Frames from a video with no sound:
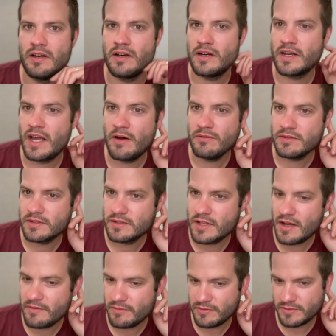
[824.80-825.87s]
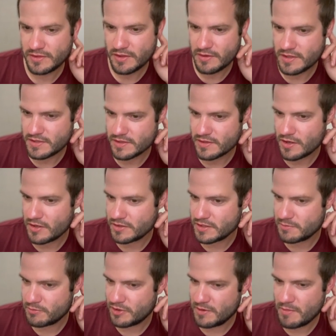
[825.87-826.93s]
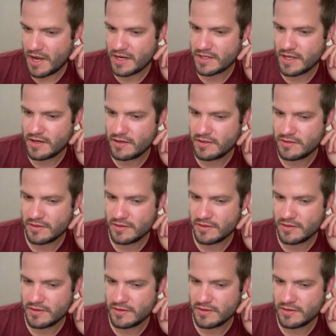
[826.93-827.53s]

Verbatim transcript: account stuff. So this is all just pre-baked in.